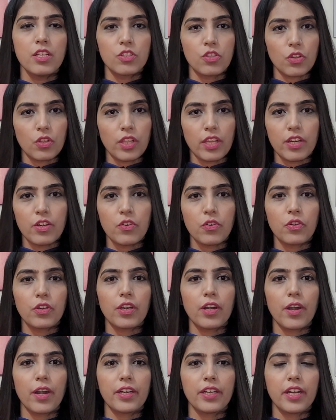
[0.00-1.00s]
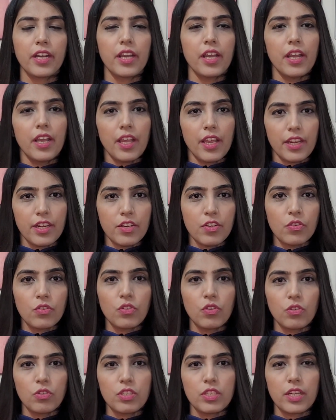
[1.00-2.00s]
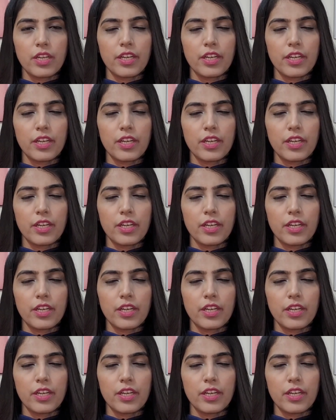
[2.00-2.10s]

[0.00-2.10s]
so they don't get into those